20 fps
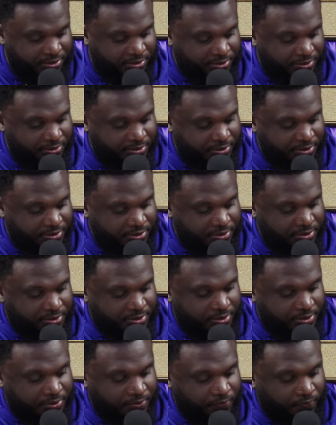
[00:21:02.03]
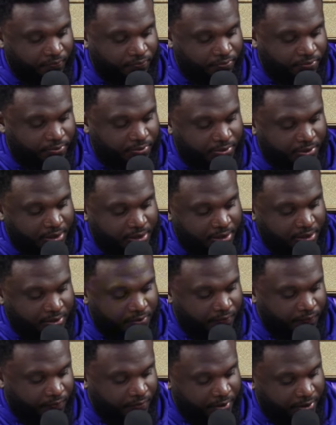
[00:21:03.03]
Book of Proverbs, chapter six and verse
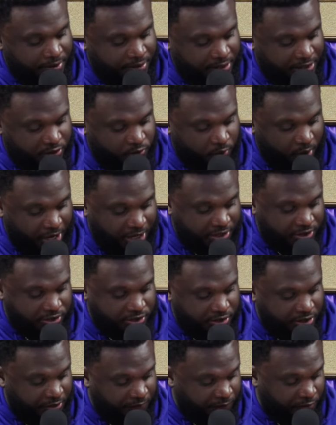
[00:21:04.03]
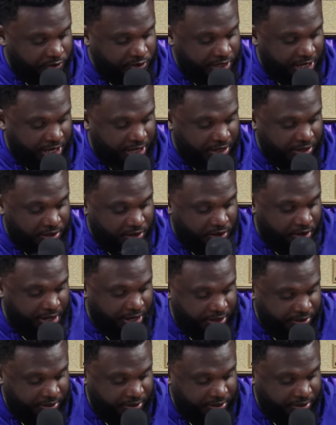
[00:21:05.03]
six. This is why the in verse eight. Go ahead.